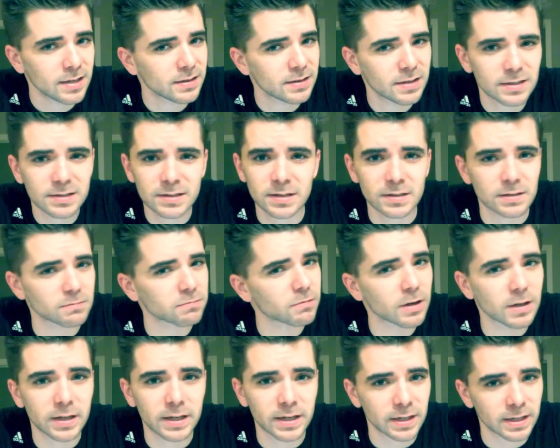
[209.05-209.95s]
This is
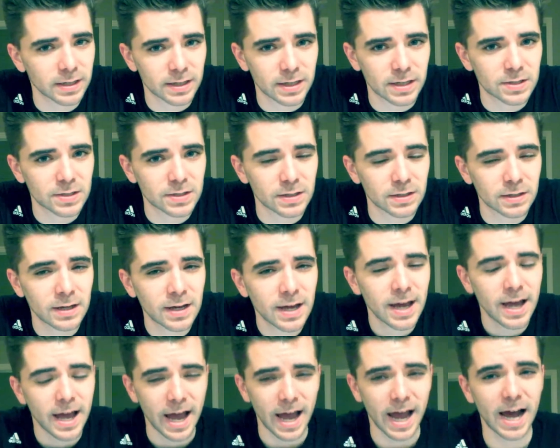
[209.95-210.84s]
really gonna get you.
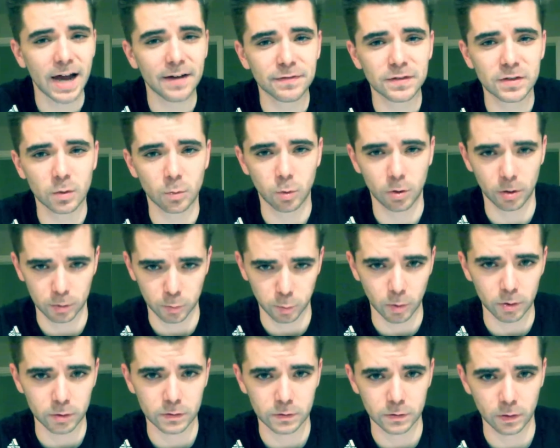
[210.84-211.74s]
After
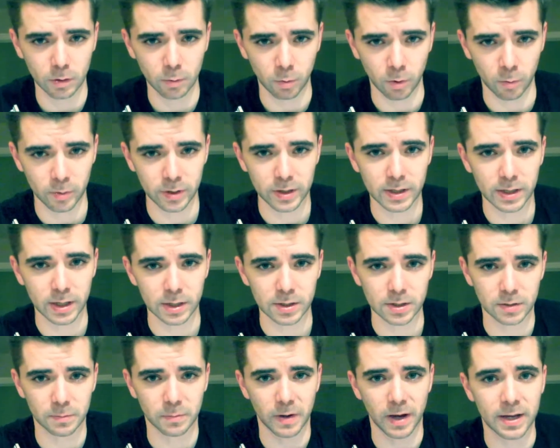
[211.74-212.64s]
World War II, when we
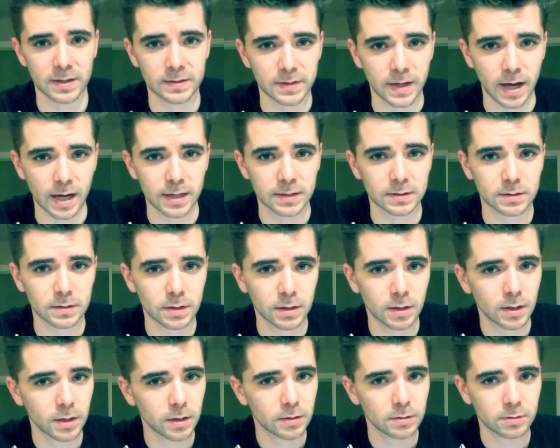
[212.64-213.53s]
kicked Japan's ass,
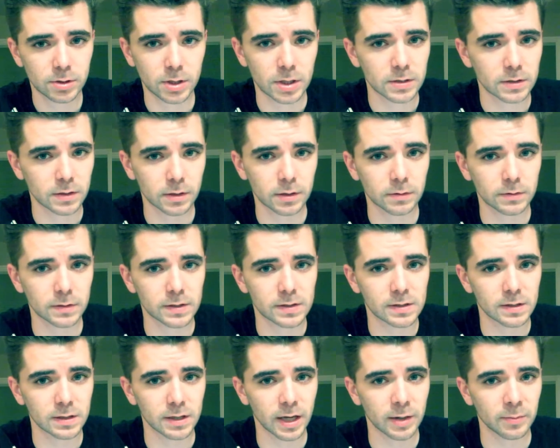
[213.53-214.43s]
just a little
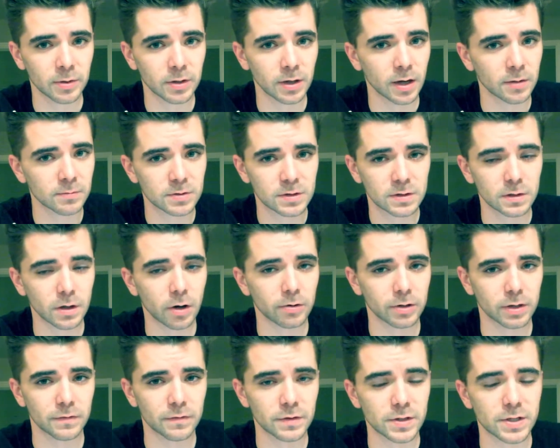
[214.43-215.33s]
disclaimer there, I'm
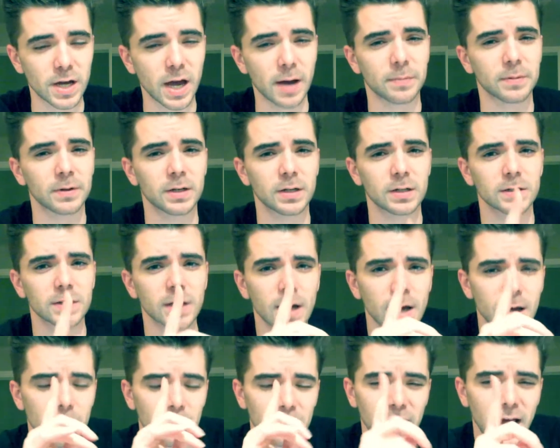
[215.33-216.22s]
sorry if you're Japanese,
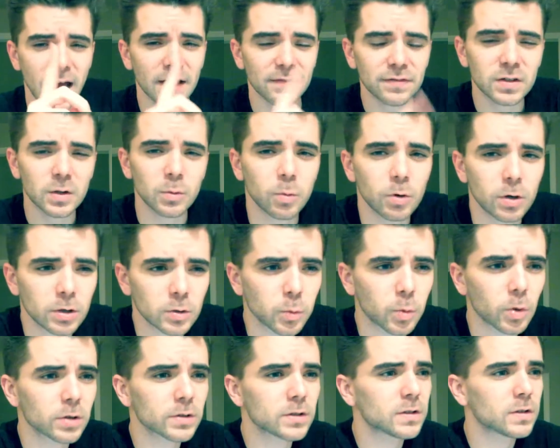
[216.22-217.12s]
but after
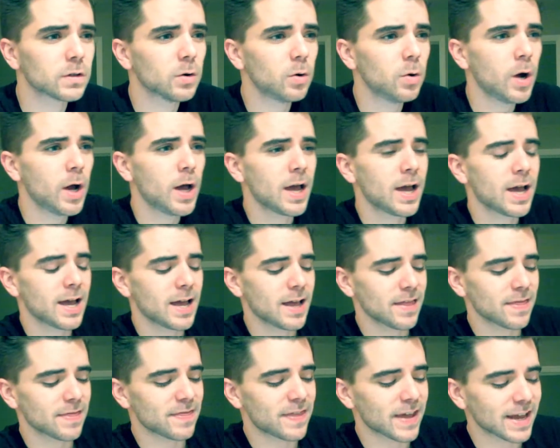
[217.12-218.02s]
World War II,
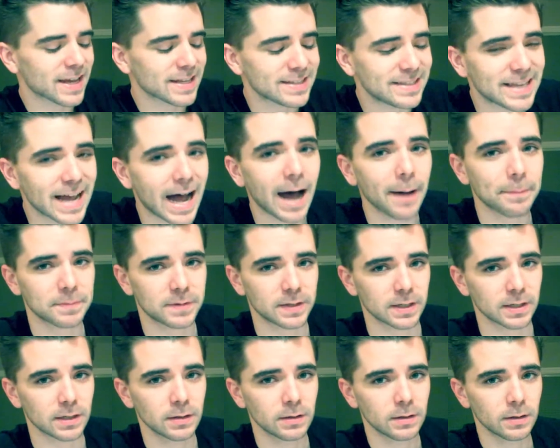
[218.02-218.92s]
they
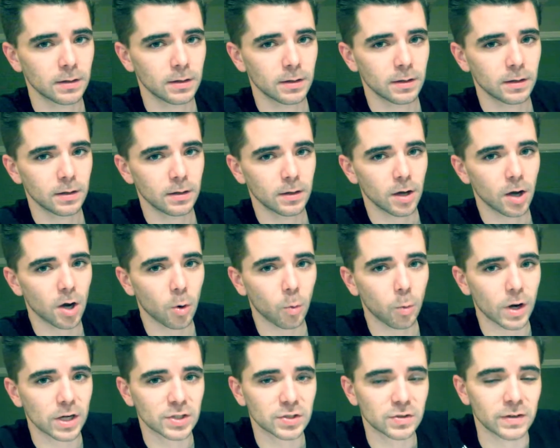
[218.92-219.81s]
adopted a
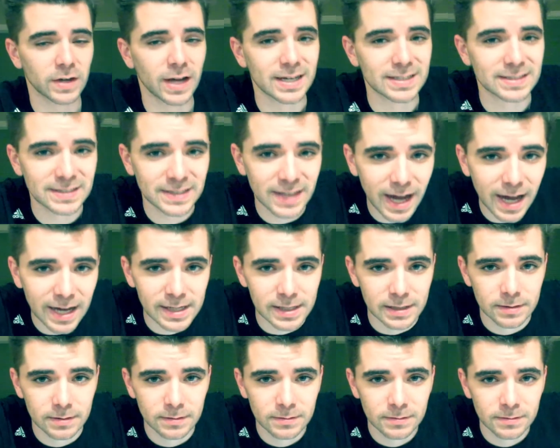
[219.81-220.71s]
westernized diet.